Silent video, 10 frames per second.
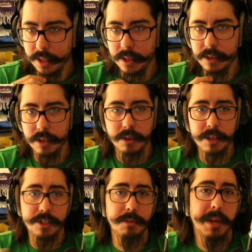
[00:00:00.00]
Good
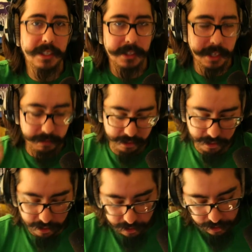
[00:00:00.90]
lawyers do basically
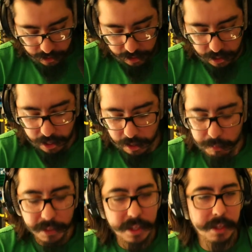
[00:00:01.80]
everything.
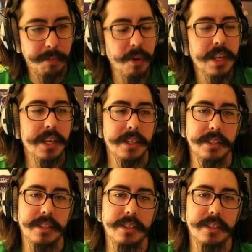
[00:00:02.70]
But the point is,